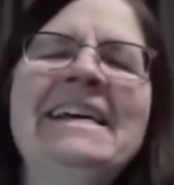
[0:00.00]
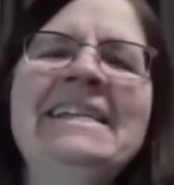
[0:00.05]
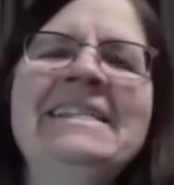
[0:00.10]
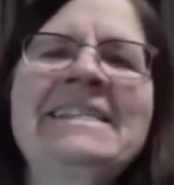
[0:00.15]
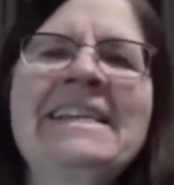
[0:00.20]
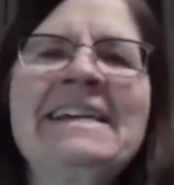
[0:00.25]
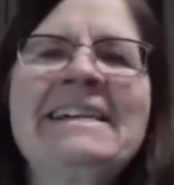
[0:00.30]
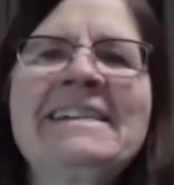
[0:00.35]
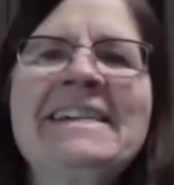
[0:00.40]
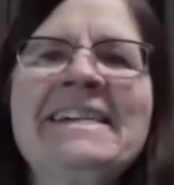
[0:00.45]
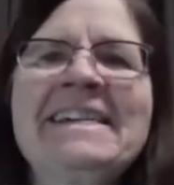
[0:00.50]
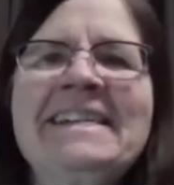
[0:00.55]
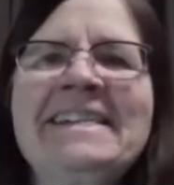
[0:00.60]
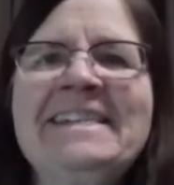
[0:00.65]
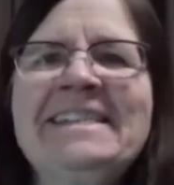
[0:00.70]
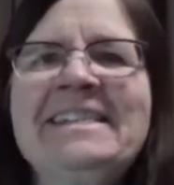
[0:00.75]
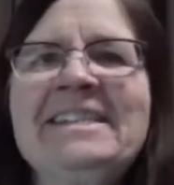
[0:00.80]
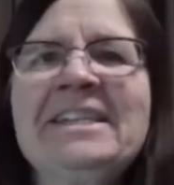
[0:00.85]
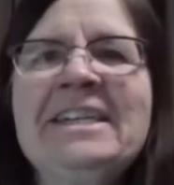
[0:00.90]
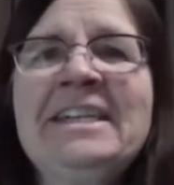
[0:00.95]
It's all right.
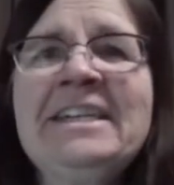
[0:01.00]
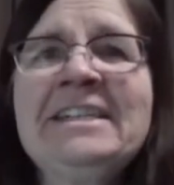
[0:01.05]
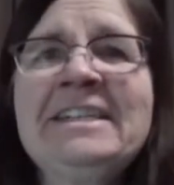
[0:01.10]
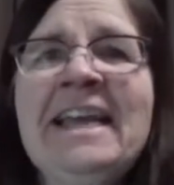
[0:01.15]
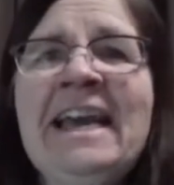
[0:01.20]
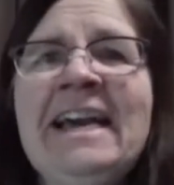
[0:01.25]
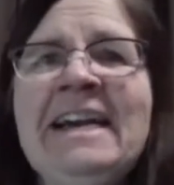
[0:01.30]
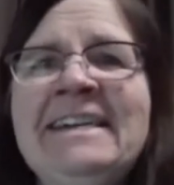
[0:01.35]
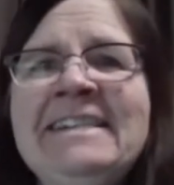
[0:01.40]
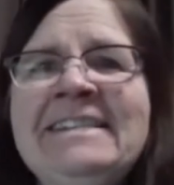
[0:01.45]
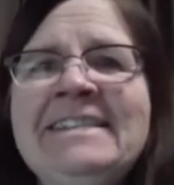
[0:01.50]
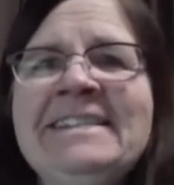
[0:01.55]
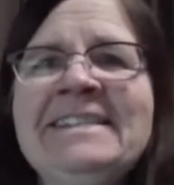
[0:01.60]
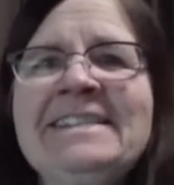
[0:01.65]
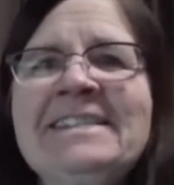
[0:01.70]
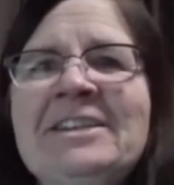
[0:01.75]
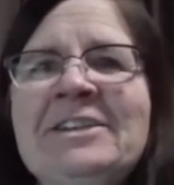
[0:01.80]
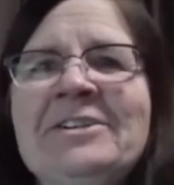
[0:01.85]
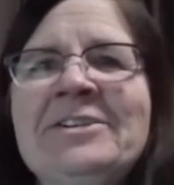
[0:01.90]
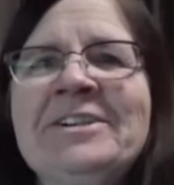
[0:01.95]
You're here now.
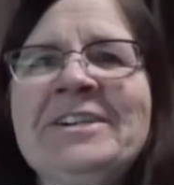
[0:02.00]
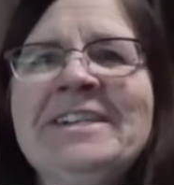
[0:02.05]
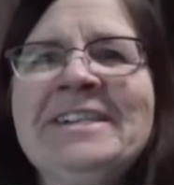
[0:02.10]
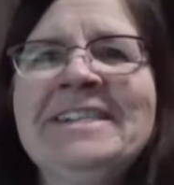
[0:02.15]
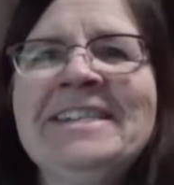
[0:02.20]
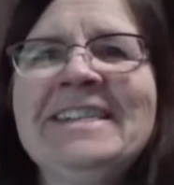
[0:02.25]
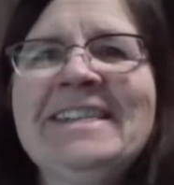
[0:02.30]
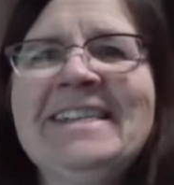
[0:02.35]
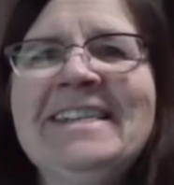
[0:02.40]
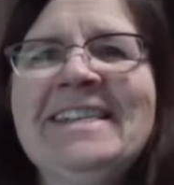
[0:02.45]
It's cool.